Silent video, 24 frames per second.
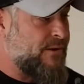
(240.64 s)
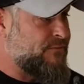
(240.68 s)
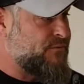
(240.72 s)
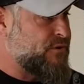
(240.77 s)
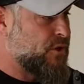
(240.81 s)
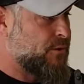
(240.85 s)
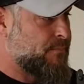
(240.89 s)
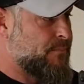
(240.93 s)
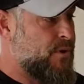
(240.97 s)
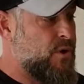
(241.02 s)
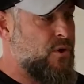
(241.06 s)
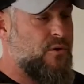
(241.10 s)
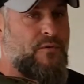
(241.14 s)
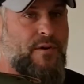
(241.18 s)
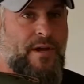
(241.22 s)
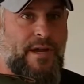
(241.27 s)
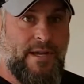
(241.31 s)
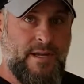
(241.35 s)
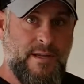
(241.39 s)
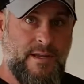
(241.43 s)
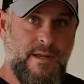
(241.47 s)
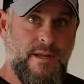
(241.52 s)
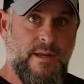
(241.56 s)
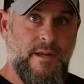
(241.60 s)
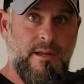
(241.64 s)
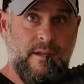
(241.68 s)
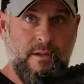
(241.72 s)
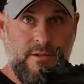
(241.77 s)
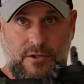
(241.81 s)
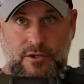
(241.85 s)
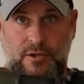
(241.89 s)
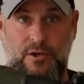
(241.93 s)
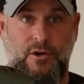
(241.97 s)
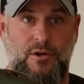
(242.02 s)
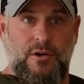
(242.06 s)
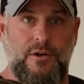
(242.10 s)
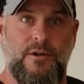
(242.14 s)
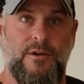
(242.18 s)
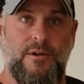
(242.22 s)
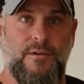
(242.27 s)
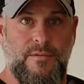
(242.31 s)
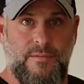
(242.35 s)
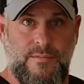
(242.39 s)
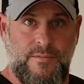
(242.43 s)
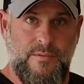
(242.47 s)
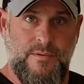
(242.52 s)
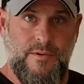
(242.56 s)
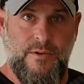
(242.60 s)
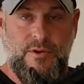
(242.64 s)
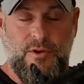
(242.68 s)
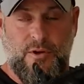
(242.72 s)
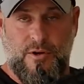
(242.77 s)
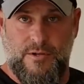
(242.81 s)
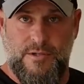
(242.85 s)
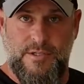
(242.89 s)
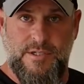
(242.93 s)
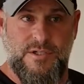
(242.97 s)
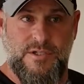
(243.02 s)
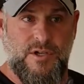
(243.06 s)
if you're moving, it's going